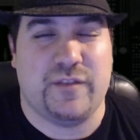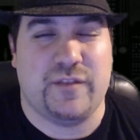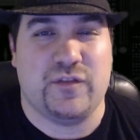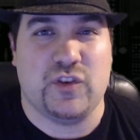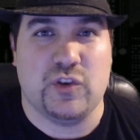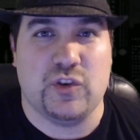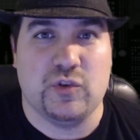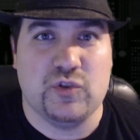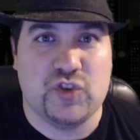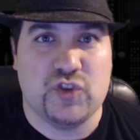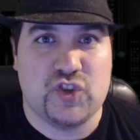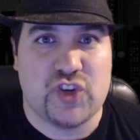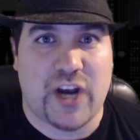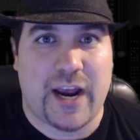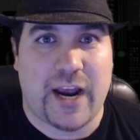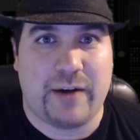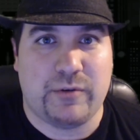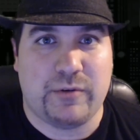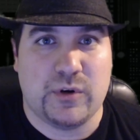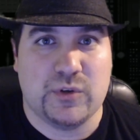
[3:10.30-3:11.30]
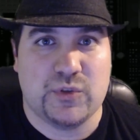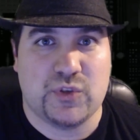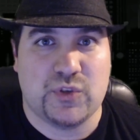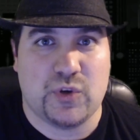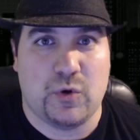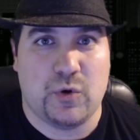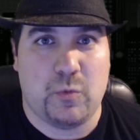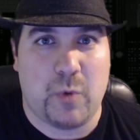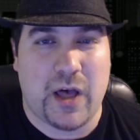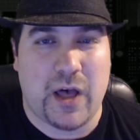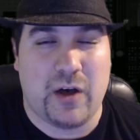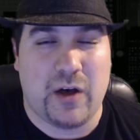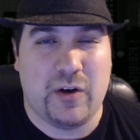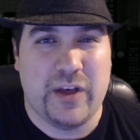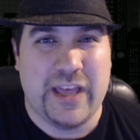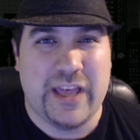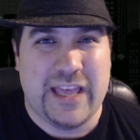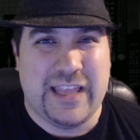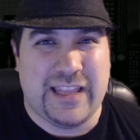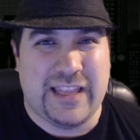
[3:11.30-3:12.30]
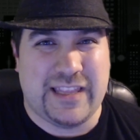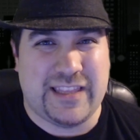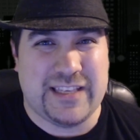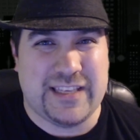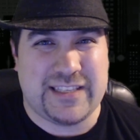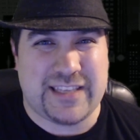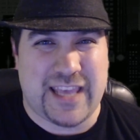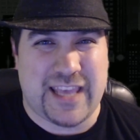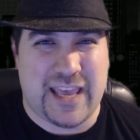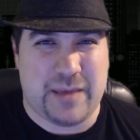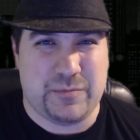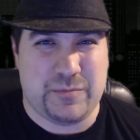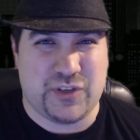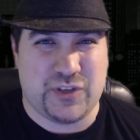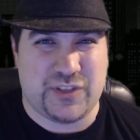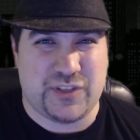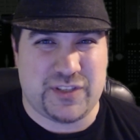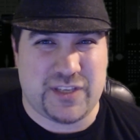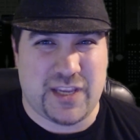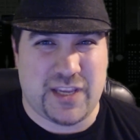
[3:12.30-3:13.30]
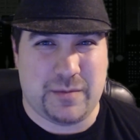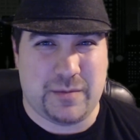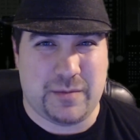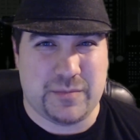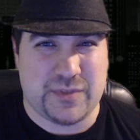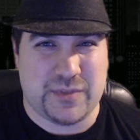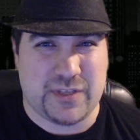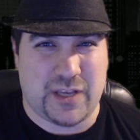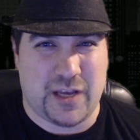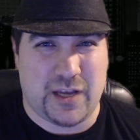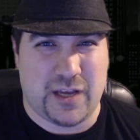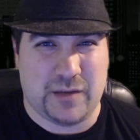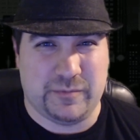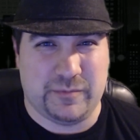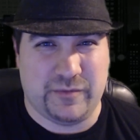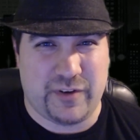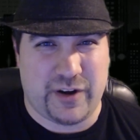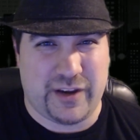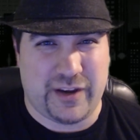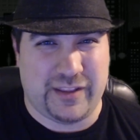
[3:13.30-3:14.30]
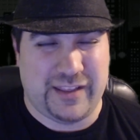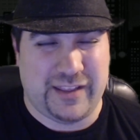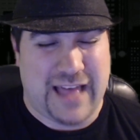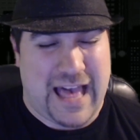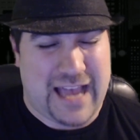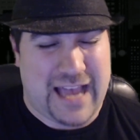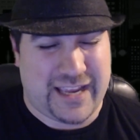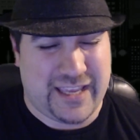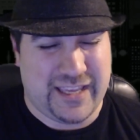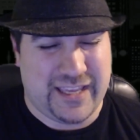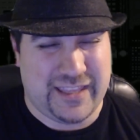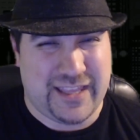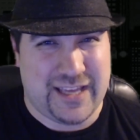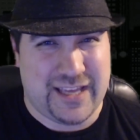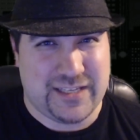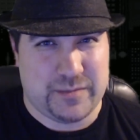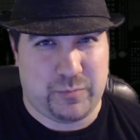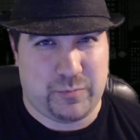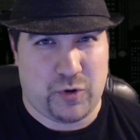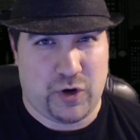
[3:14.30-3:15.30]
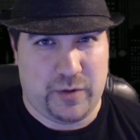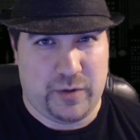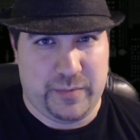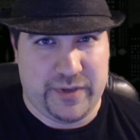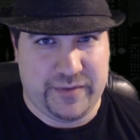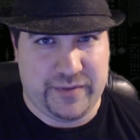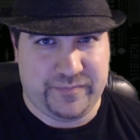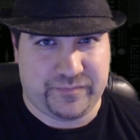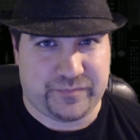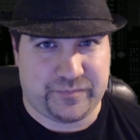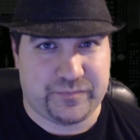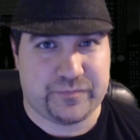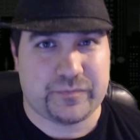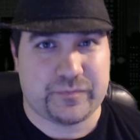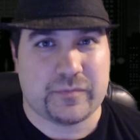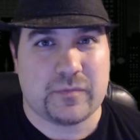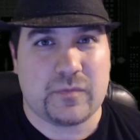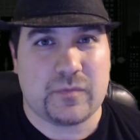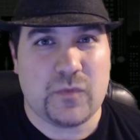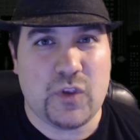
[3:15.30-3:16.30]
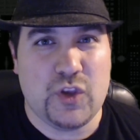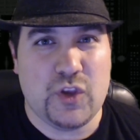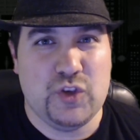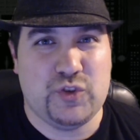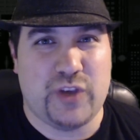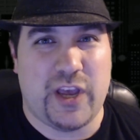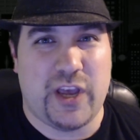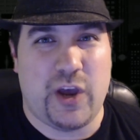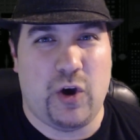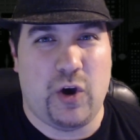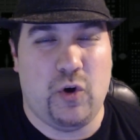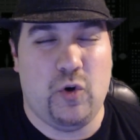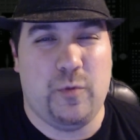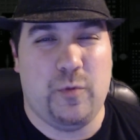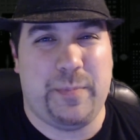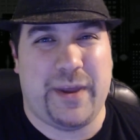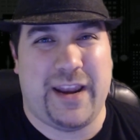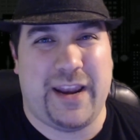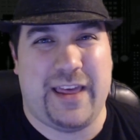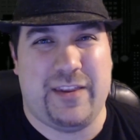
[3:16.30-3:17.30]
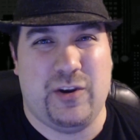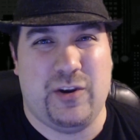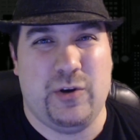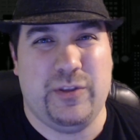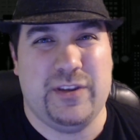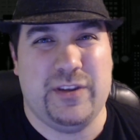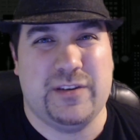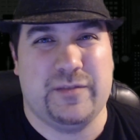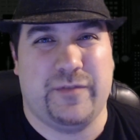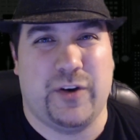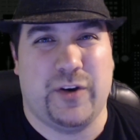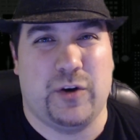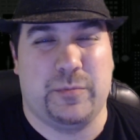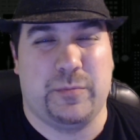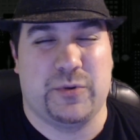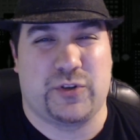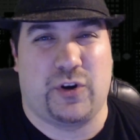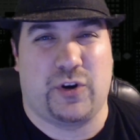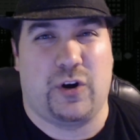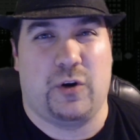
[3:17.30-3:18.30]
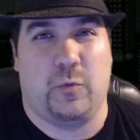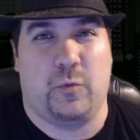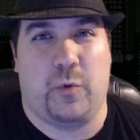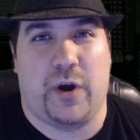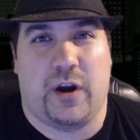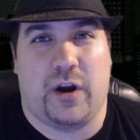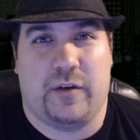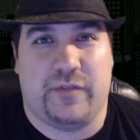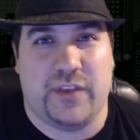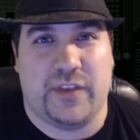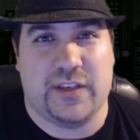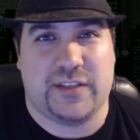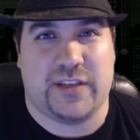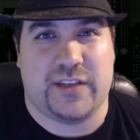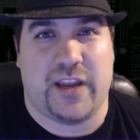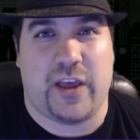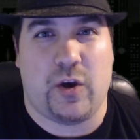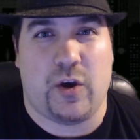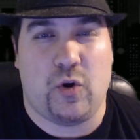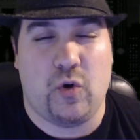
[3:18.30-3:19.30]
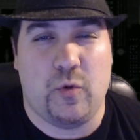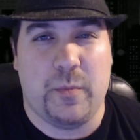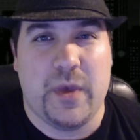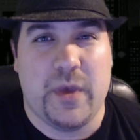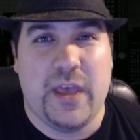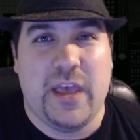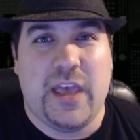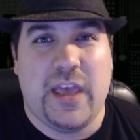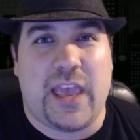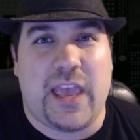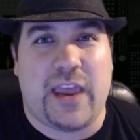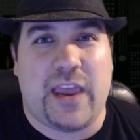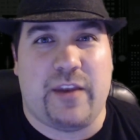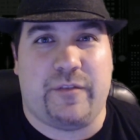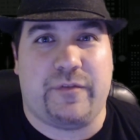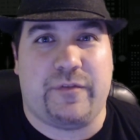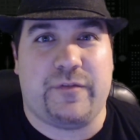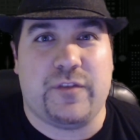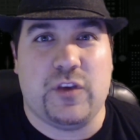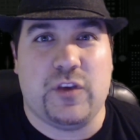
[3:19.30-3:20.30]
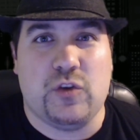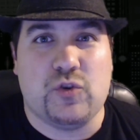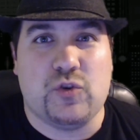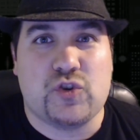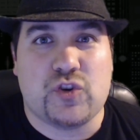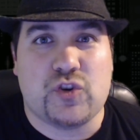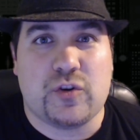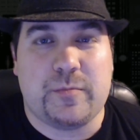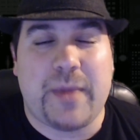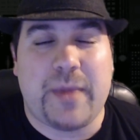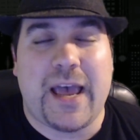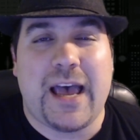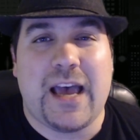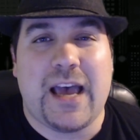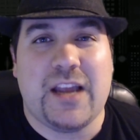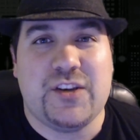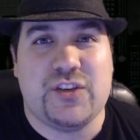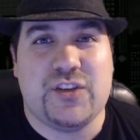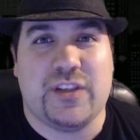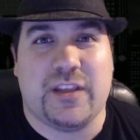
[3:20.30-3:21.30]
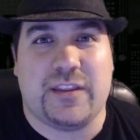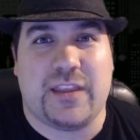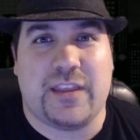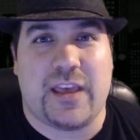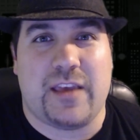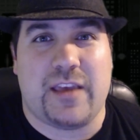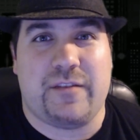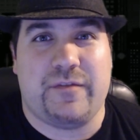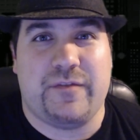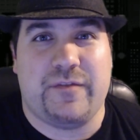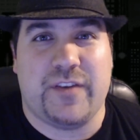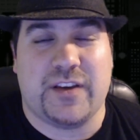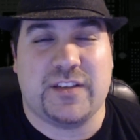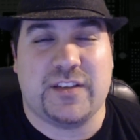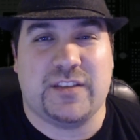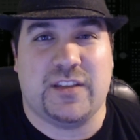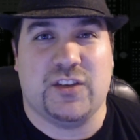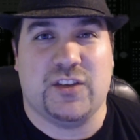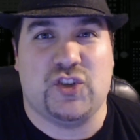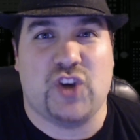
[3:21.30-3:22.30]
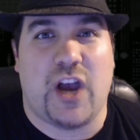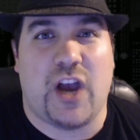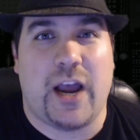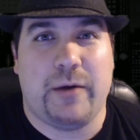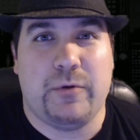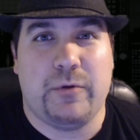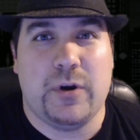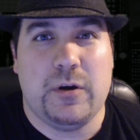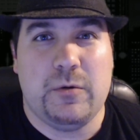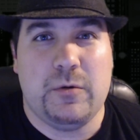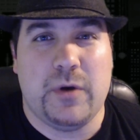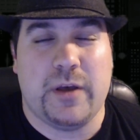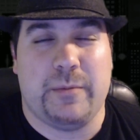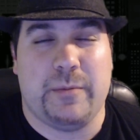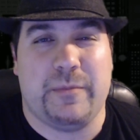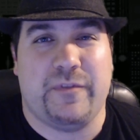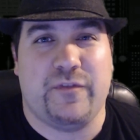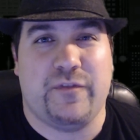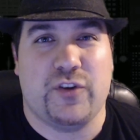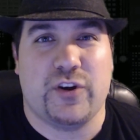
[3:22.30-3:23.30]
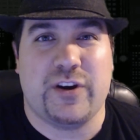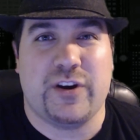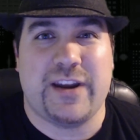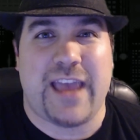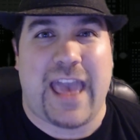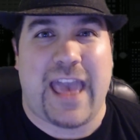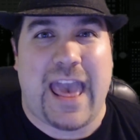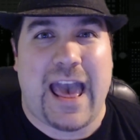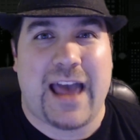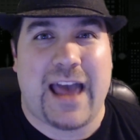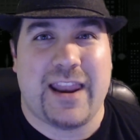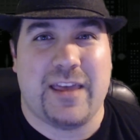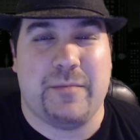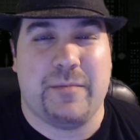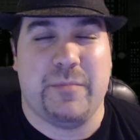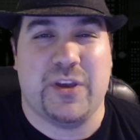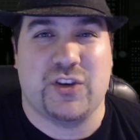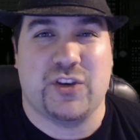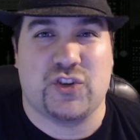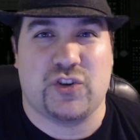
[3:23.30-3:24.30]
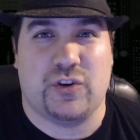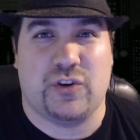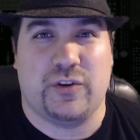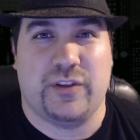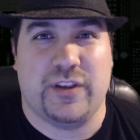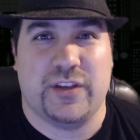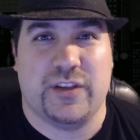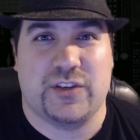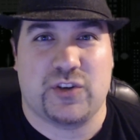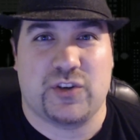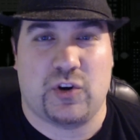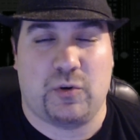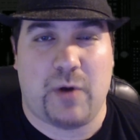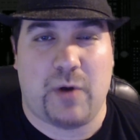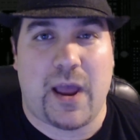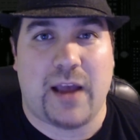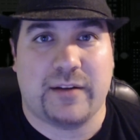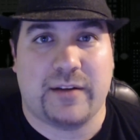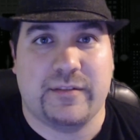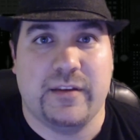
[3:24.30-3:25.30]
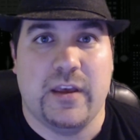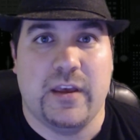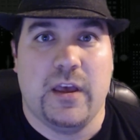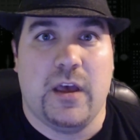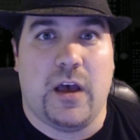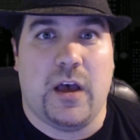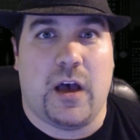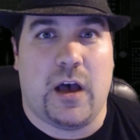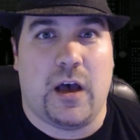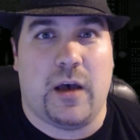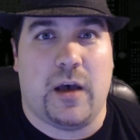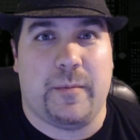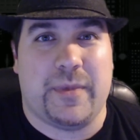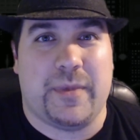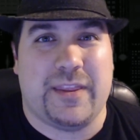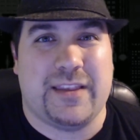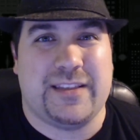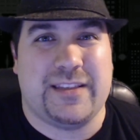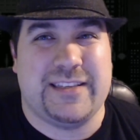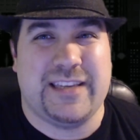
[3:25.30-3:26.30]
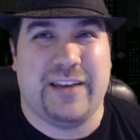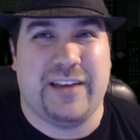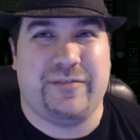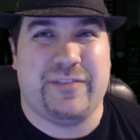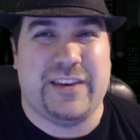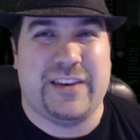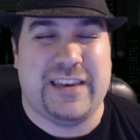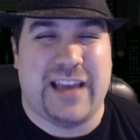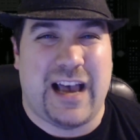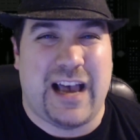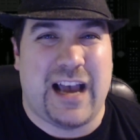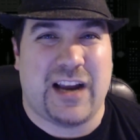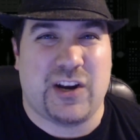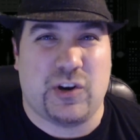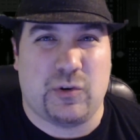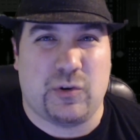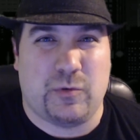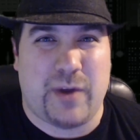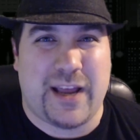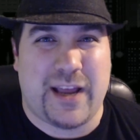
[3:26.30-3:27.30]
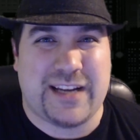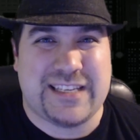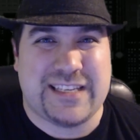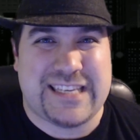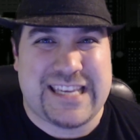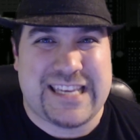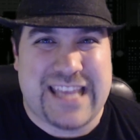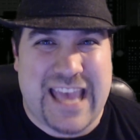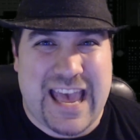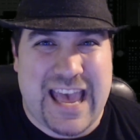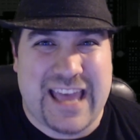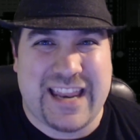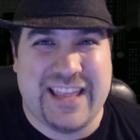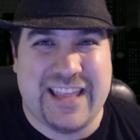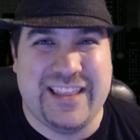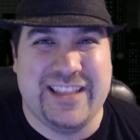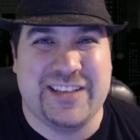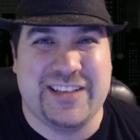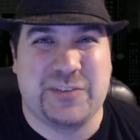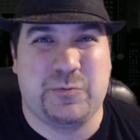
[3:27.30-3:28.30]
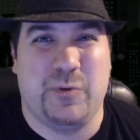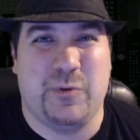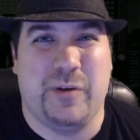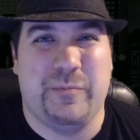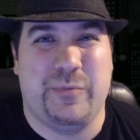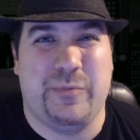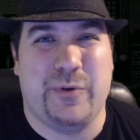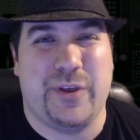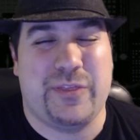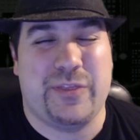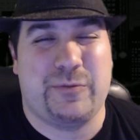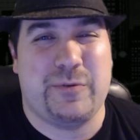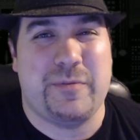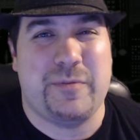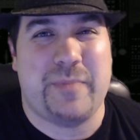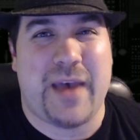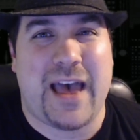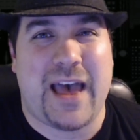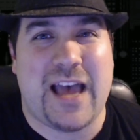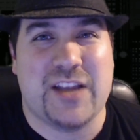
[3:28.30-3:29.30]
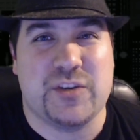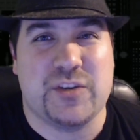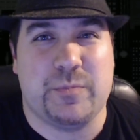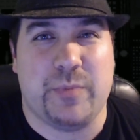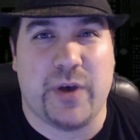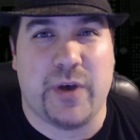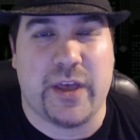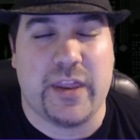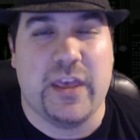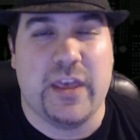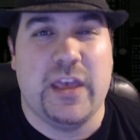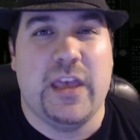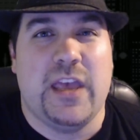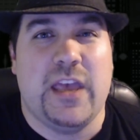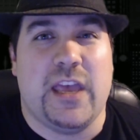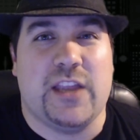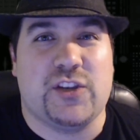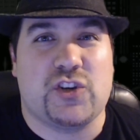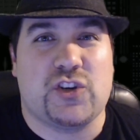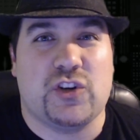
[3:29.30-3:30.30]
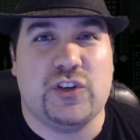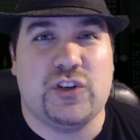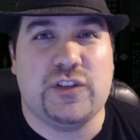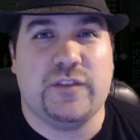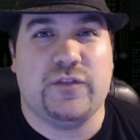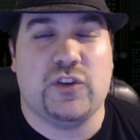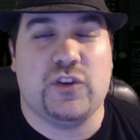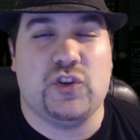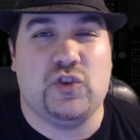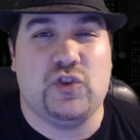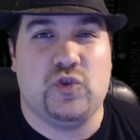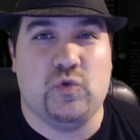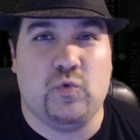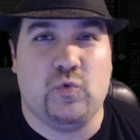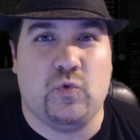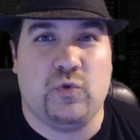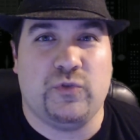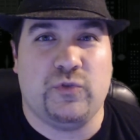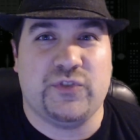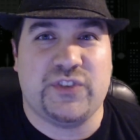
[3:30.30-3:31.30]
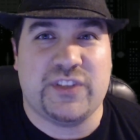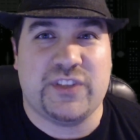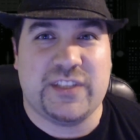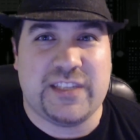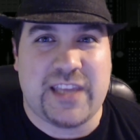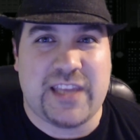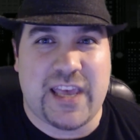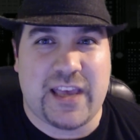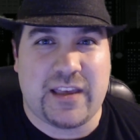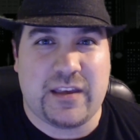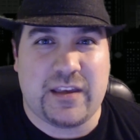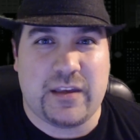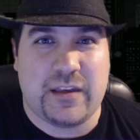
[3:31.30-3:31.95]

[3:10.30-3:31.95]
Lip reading: used gyro so well that this game just seems very lacking in that department. So I hope, and I know the developers are aware of this, and I hope in a future patch that they fix the gyro. If you're going to add it, make sure that it's correct. And it's definitely not correct yet in this 1.3 patch. But in terms of the dual stick